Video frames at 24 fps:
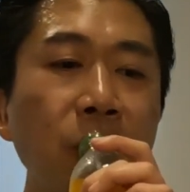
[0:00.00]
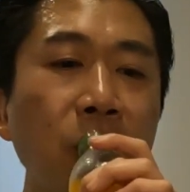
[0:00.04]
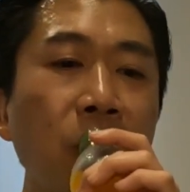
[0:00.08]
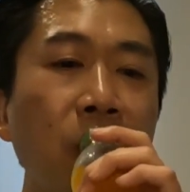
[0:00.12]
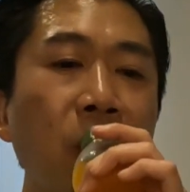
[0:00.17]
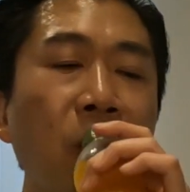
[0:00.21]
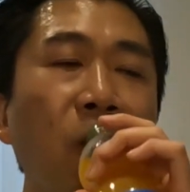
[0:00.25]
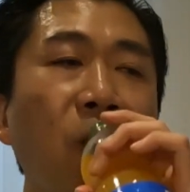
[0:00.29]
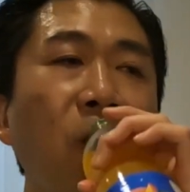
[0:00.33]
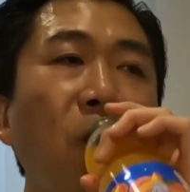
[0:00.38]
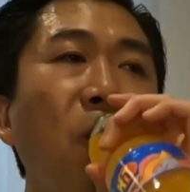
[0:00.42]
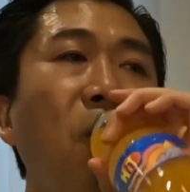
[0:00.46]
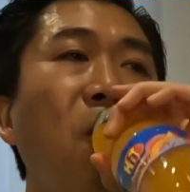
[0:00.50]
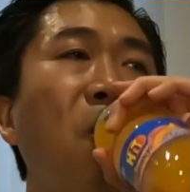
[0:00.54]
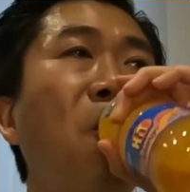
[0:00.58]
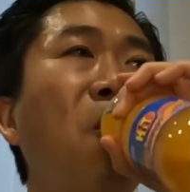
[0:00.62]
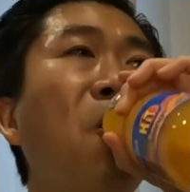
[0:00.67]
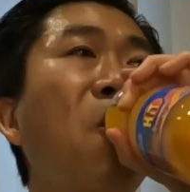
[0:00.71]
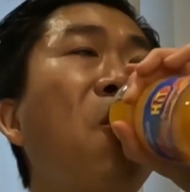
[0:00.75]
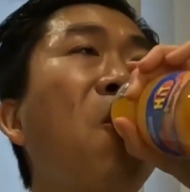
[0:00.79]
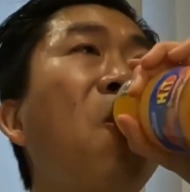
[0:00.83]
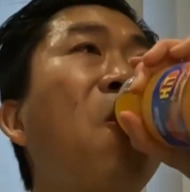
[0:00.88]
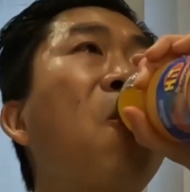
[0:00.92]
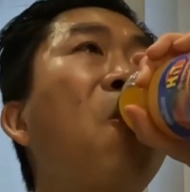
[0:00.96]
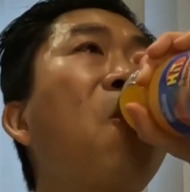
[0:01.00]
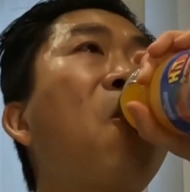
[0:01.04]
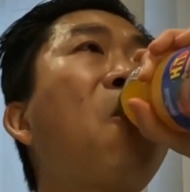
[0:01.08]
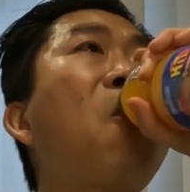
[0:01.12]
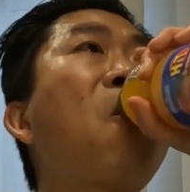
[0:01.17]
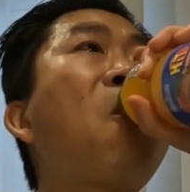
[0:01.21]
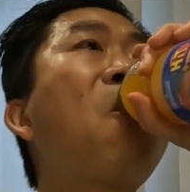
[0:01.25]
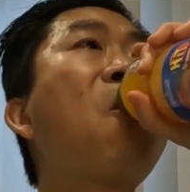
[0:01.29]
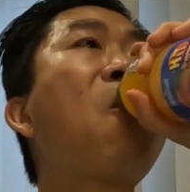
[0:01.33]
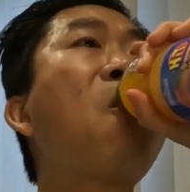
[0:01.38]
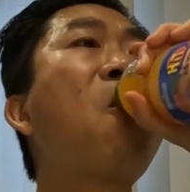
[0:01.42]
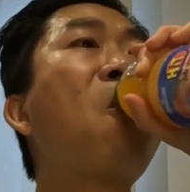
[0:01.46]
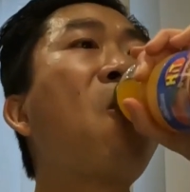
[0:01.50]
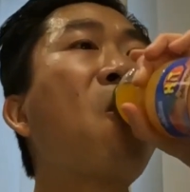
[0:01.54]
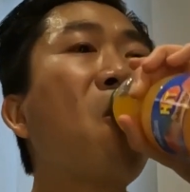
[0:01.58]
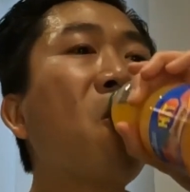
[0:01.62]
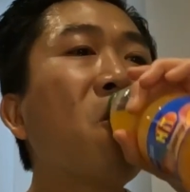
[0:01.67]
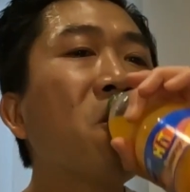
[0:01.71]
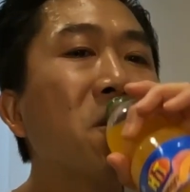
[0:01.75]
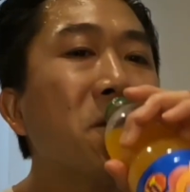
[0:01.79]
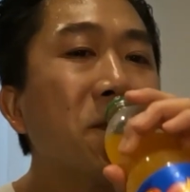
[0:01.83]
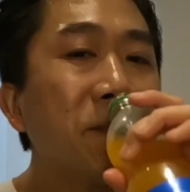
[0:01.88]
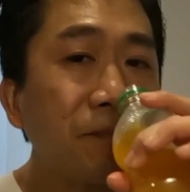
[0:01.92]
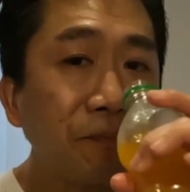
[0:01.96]

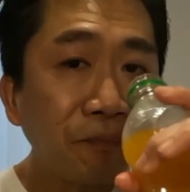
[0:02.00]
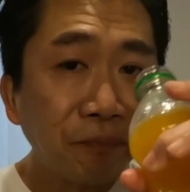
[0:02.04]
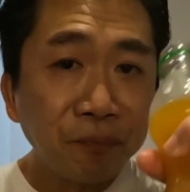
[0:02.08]
(no one is talking)